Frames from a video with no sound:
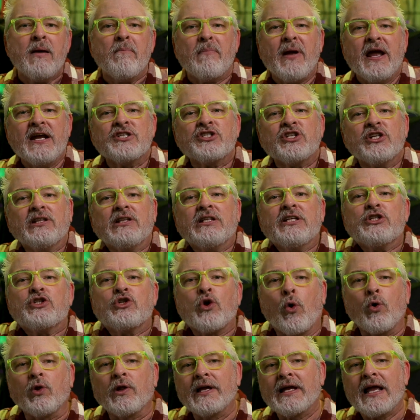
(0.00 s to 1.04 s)
patiently
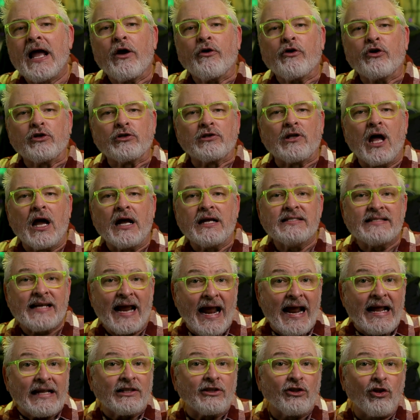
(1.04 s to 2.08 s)
doling out her lines
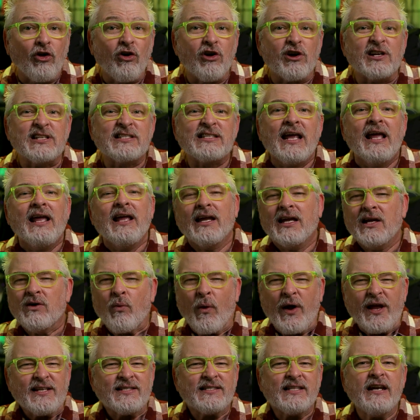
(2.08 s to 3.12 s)
and looks
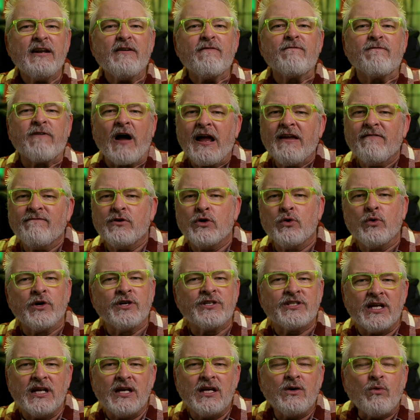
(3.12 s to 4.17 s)
in ways that invite
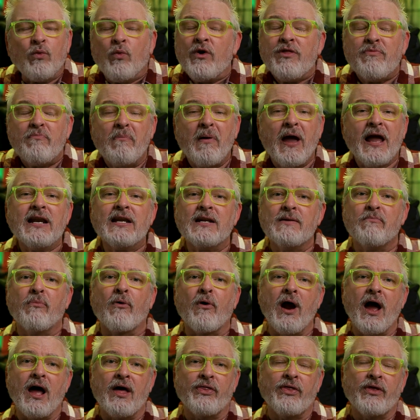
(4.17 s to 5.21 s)
viewers in with bated
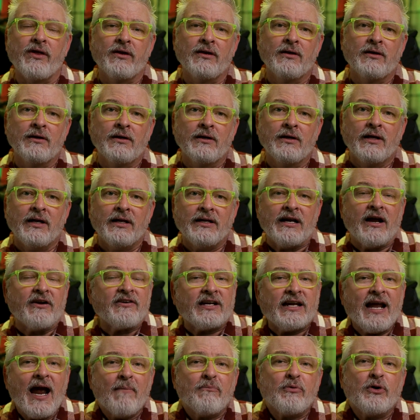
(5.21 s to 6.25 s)
breath. Now,
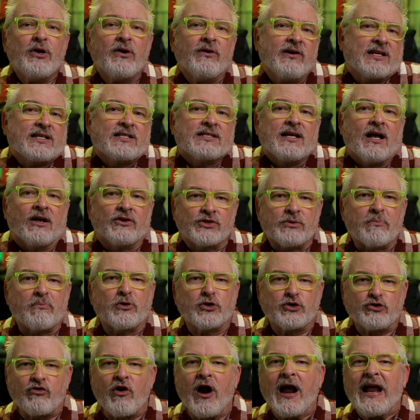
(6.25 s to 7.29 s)
DiCaprio excels at
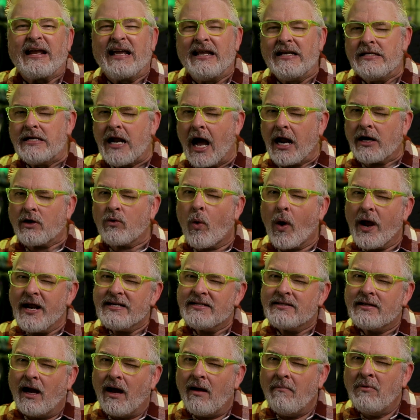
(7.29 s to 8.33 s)
portraying a not
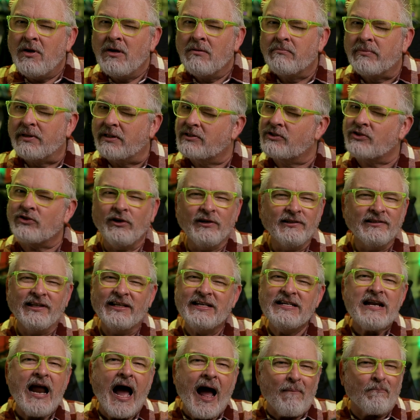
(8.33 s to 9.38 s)
quite dumb, but
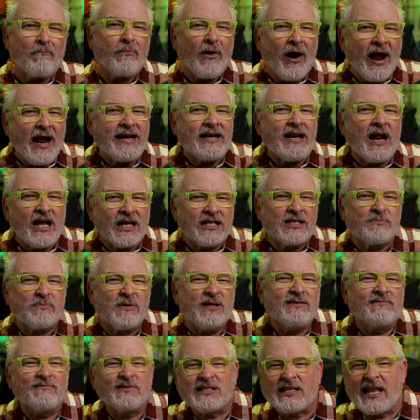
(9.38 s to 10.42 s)
certainly not bright,
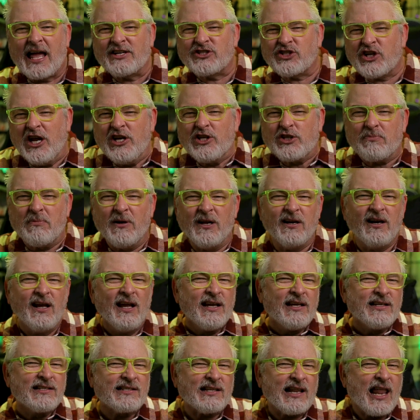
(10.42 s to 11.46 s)
husband slash henchman
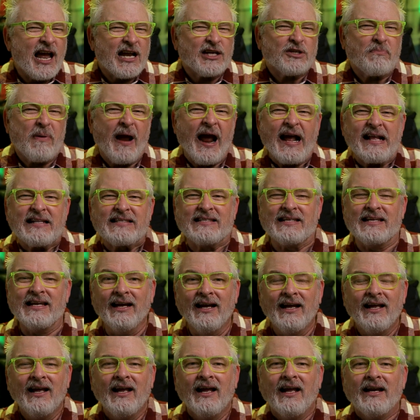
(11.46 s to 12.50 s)
slash
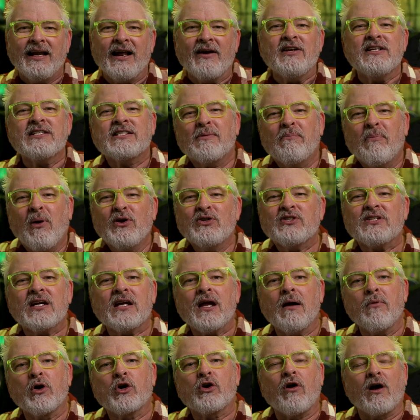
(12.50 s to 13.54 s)
patsy. Now, he's supposed to
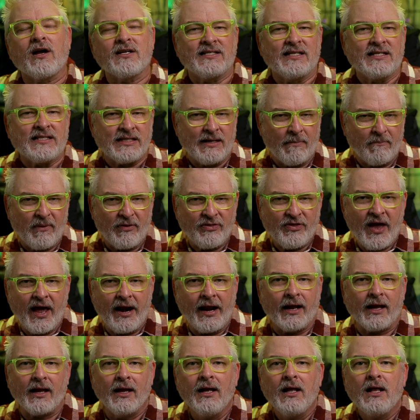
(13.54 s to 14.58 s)
come across as
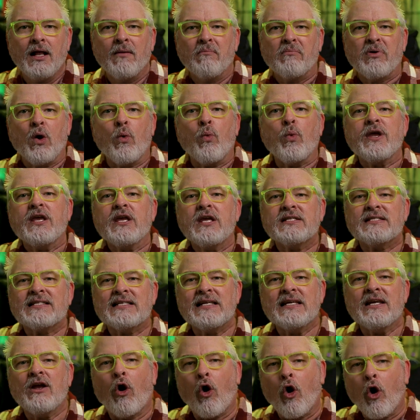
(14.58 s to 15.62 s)
sympathetic, but we
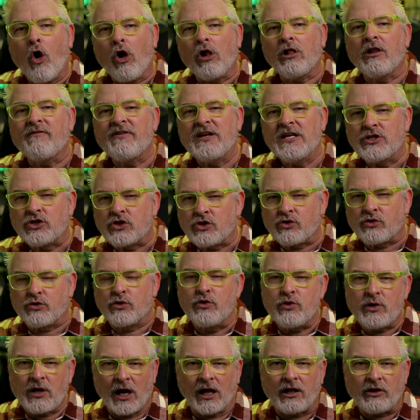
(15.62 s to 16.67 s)
see all of his
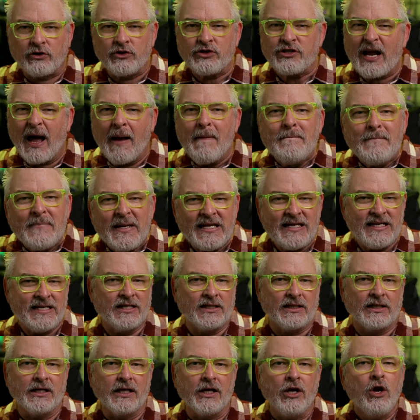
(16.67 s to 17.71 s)
true colors
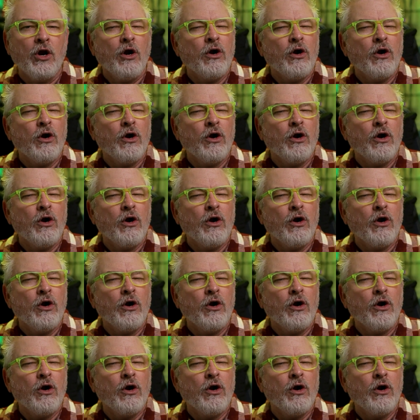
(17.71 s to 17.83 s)
immediately,